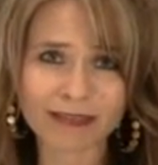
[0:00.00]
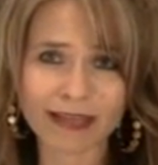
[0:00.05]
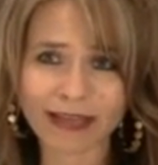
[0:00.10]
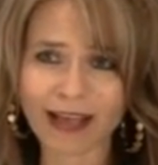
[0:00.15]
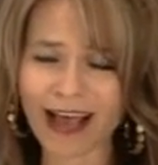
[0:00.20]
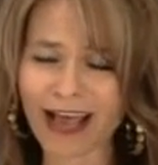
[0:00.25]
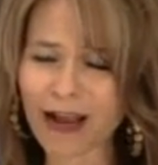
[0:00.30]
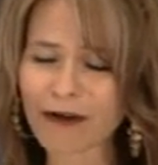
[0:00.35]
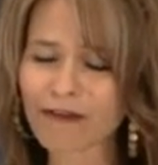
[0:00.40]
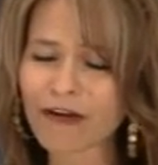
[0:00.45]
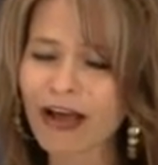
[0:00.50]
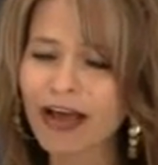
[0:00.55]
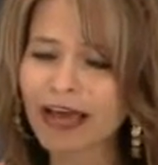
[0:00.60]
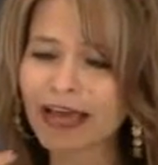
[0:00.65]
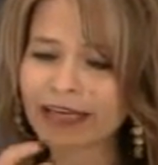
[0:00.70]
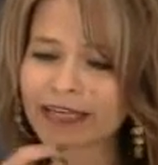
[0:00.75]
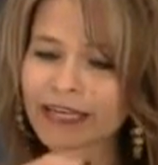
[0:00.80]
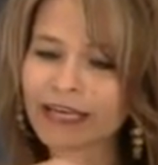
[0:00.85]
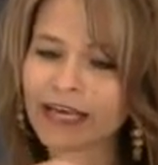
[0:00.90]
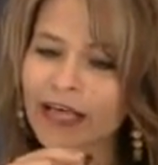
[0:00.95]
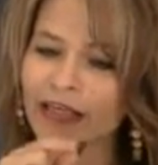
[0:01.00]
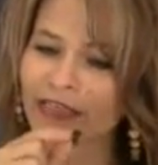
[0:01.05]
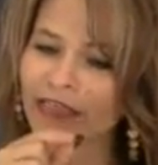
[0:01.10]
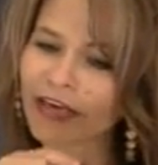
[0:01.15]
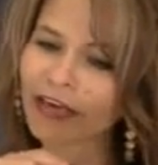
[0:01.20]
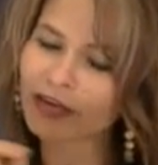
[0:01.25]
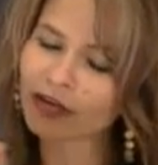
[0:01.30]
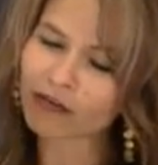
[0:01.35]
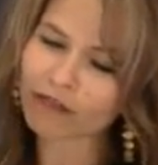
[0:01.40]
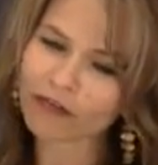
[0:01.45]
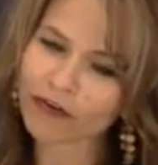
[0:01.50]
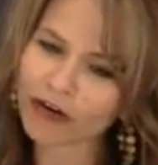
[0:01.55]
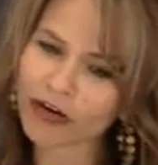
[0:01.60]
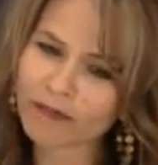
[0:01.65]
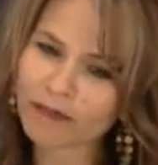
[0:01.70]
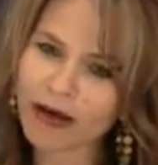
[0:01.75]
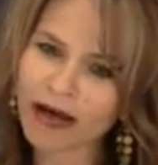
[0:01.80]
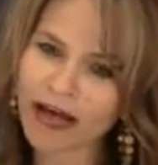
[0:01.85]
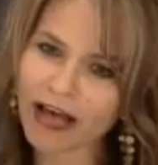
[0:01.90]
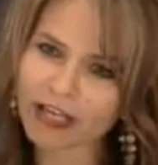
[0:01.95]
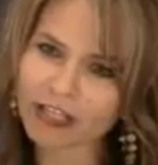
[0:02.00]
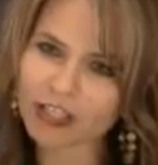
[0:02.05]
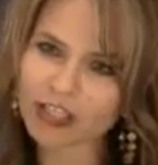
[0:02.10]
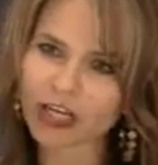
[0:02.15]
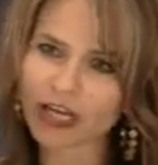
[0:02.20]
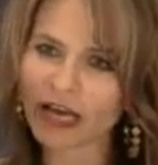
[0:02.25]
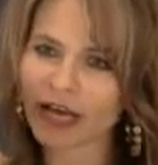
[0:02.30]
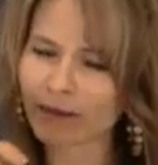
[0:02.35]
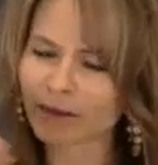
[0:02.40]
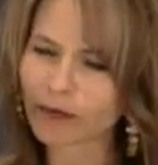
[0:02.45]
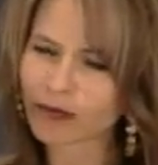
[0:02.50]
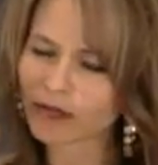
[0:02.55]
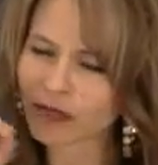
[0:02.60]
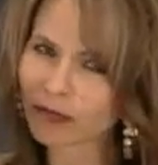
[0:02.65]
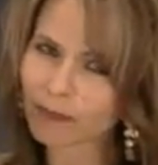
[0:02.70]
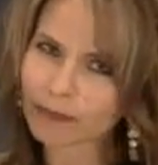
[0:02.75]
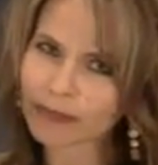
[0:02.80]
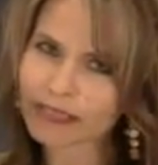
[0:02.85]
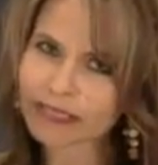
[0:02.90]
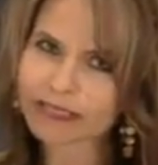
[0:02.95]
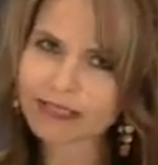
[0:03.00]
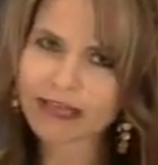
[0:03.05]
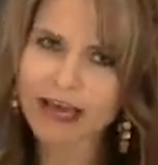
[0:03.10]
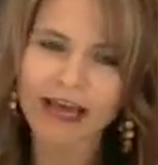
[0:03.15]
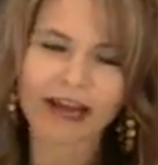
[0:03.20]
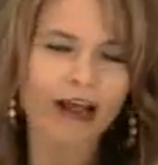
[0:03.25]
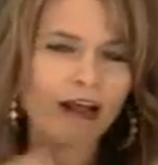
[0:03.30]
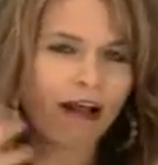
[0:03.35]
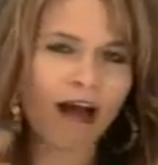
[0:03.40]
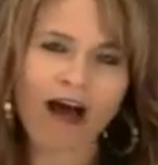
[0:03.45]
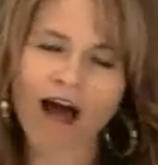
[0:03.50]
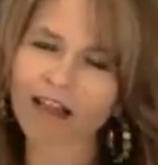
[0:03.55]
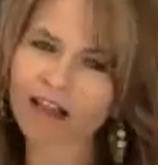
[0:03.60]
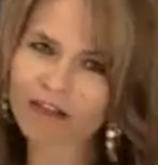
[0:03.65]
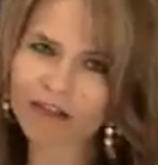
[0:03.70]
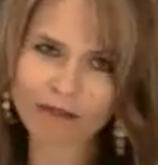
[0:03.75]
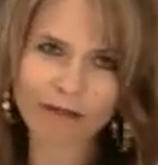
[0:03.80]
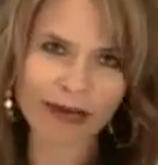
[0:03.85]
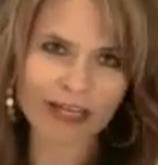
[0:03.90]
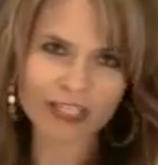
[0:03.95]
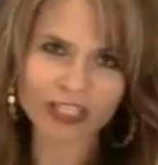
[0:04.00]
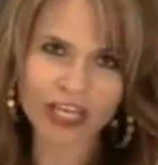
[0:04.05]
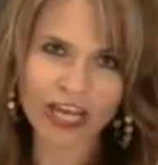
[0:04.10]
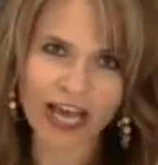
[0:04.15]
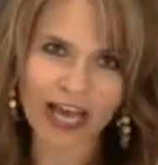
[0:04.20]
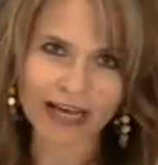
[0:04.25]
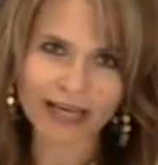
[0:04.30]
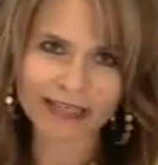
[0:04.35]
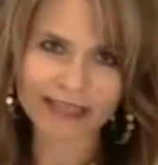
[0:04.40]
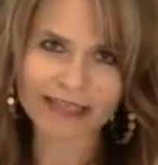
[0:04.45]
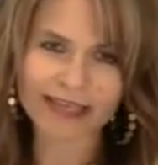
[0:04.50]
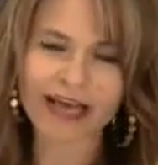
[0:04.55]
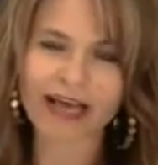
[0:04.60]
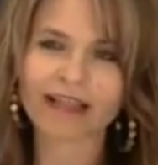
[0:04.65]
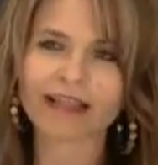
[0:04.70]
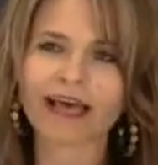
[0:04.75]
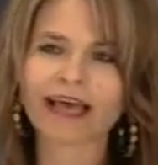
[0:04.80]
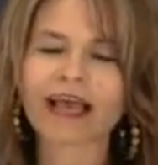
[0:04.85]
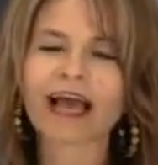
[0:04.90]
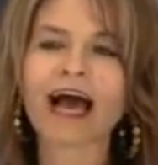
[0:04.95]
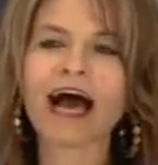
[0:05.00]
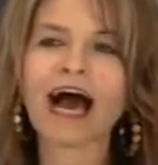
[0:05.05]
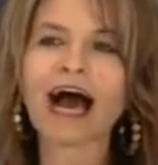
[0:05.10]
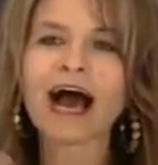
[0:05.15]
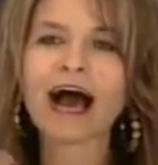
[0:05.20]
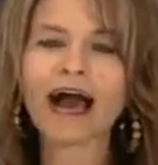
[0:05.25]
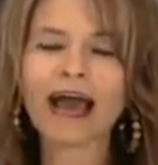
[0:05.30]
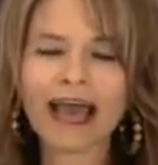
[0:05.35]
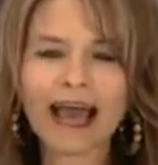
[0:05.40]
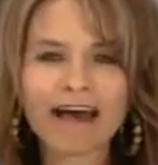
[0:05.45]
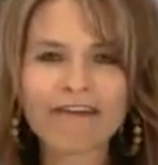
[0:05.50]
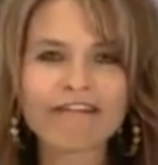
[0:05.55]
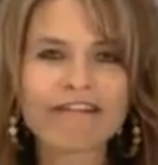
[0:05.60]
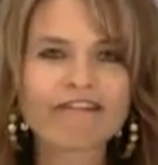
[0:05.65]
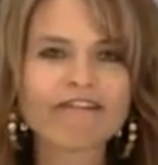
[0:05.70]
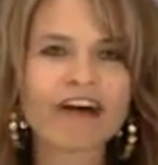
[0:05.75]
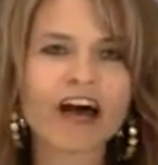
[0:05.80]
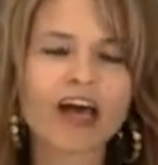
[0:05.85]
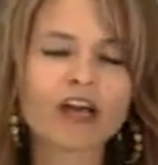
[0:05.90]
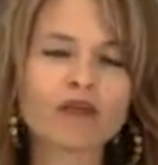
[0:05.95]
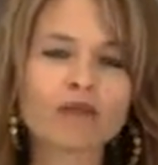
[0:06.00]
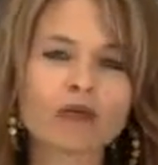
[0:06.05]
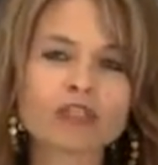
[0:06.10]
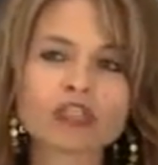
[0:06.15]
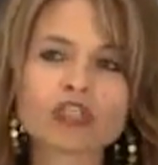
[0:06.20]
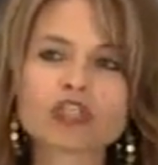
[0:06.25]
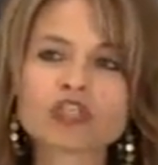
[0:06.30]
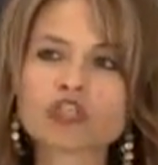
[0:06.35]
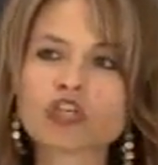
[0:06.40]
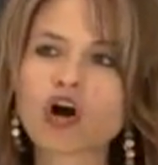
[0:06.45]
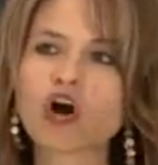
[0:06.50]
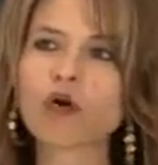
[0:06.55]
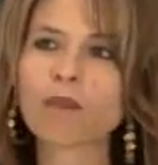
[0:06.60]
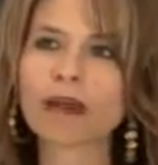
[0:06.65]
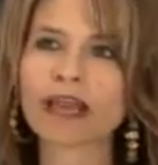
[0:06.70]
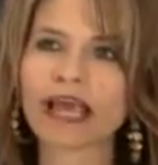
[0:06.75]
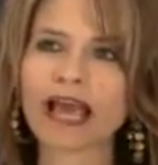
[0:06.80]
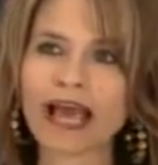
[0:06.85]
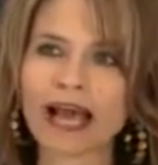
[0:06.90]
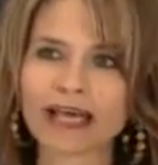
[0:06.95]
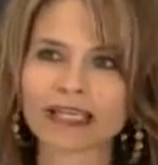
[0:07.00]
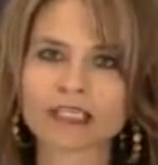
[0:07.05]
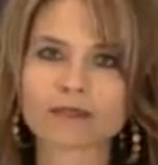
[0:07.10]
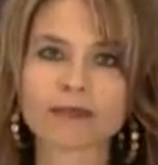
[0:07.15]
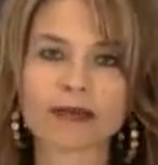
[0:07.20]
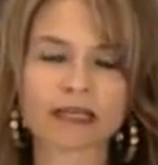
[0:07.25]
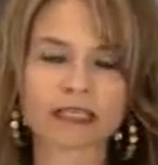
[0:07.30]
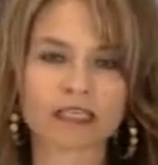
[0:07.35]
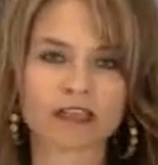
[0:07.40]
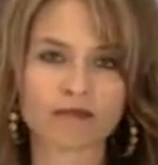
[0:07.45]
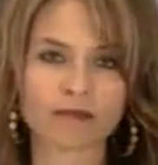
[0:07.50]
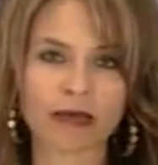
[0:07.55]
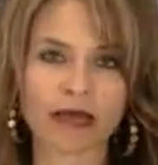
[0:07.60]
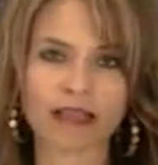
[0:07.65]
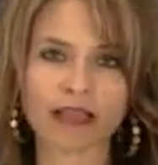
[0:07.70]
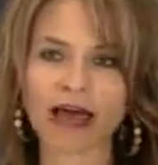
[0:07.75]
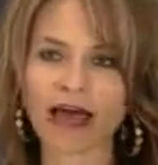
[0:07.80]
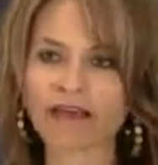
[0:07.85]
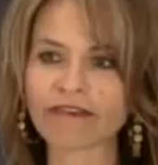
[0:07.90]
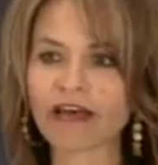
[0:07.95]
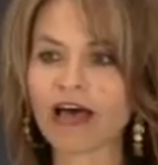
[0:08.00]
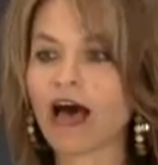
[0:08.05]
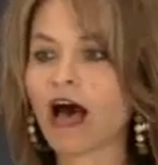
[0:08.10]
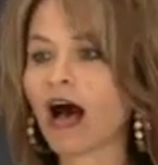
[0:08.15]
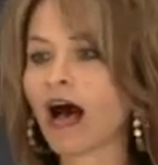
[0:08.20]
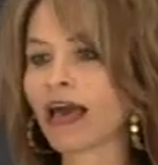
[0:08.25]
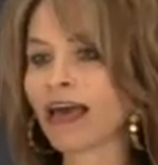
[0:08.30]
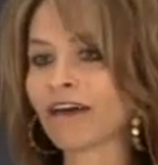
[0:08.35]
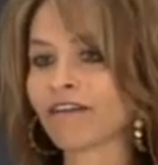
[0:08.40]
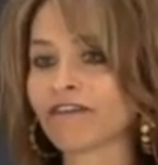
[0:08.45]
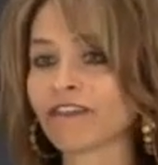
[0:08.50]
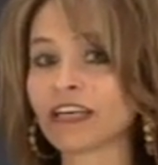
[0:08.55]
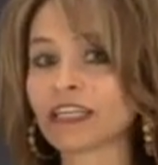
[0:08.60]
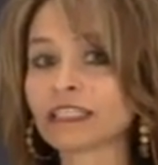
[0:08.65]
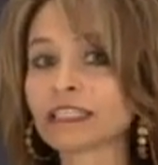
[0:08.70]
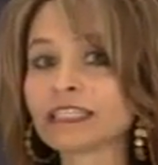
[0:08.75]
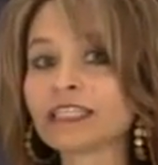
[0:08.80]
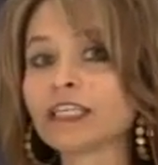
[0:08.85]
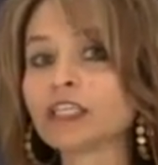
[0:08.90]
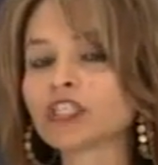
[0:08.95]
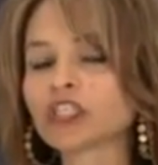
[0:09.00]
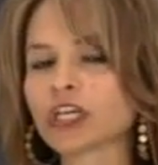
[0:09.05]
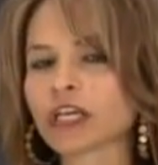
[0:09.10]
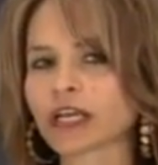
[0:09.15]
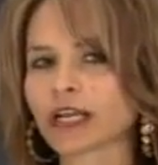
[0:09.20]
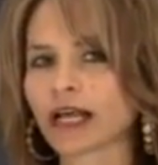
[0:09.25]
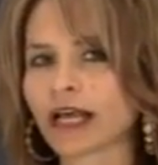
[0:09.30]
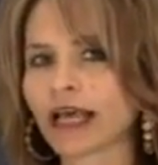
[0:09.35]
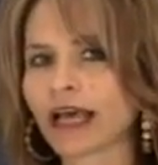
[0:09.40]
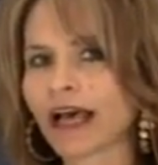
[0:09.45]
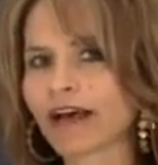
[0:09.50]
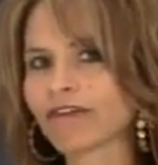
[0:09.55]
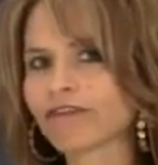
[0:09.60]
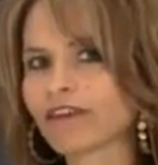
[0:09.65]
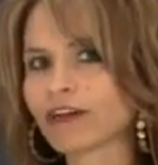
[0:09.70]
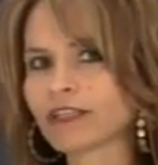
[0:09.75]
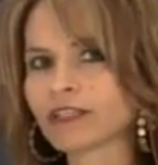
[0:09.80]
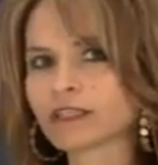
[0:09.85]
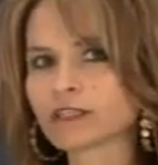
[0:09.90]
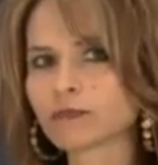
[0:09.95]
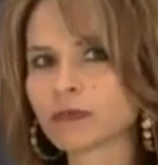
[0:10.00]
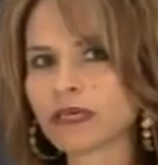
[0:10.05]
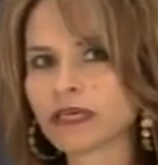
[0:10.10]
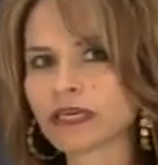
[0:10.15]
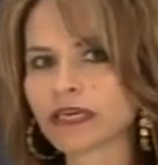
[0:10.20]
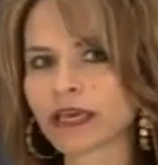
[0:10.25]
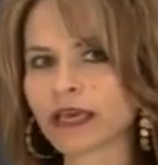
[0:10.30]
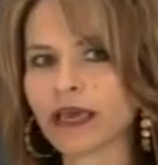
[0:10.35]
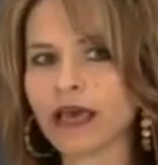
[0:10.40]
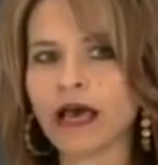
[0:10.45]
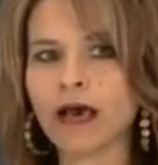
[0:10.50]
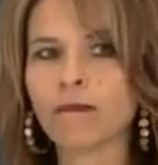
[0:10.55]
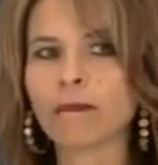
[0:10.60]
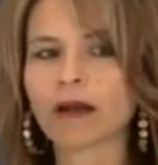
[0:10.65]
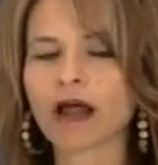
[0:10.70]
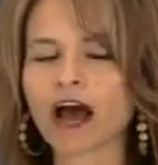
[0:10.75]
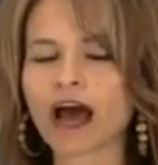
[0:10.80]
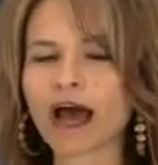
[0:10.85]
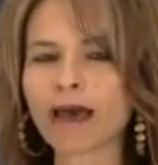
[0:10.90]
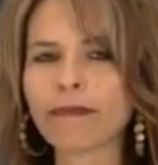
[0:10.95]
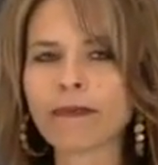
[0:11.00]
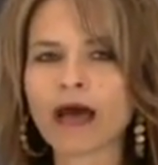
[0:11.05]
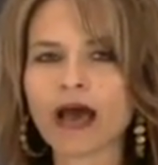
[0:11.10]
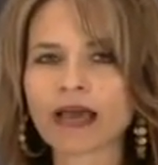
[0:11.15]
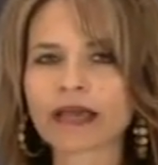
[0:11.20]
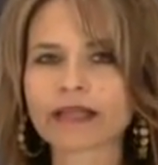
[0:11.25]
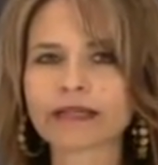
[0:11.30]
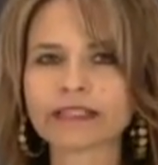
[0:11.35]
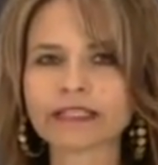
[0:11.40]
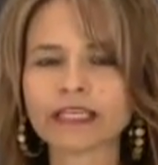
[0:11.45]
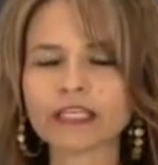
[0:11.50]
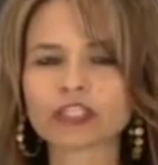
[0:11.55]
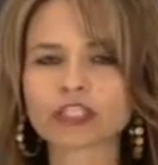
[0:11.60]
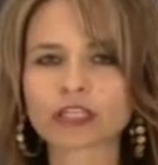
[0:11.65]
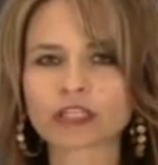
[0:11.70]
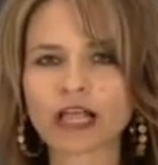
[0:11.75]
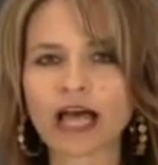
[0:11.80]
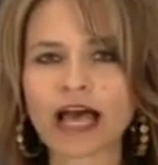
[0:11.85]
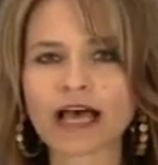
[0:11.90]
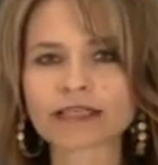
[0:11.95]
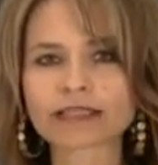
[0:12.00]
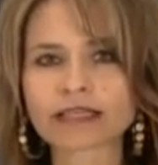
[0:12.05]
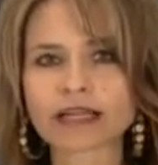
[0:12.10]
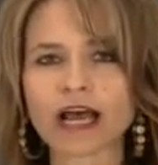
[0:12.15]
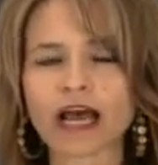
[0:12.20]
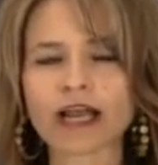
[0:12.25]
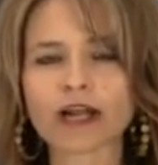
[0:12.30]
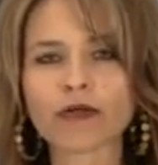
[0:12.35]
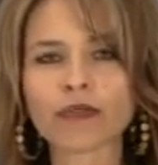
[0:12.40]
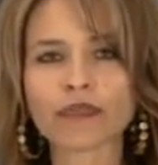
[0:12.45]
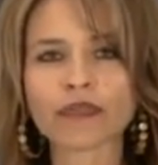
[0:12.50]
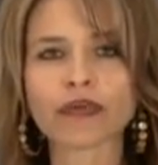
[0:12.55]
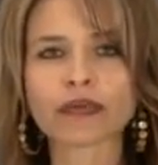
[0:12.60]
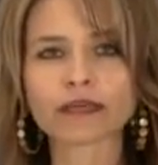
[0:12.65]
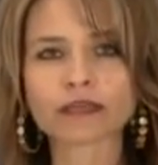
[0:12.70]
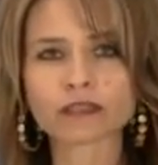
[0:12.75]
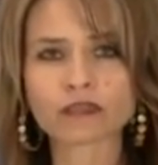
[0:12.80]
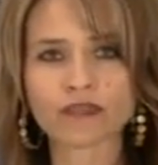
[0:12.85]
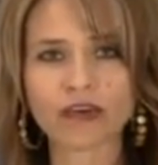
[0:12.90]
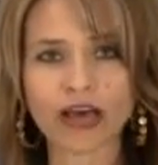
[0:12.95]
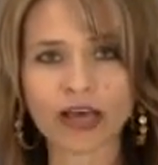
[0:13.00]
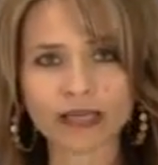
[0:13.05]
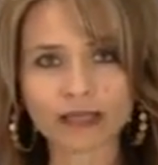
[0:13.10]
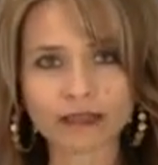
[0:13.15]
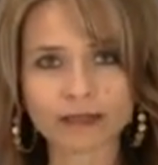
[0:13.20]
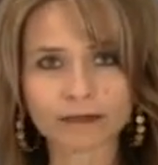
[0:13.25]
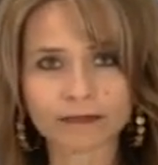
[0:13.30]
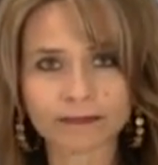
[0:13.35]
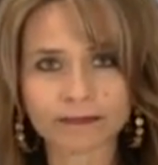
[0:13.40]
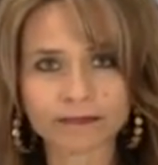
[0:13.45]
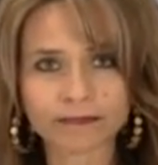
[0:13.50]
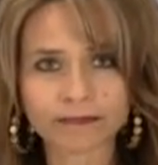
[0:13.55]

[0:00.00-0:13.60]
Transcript: Like I write thank you very much, and put a little peace sign on all of my checks. Like, I have fun with so many aspects of my life. I have fun teaching and I have fun speaking, but I'm not going to teach a class that I don't think is fun.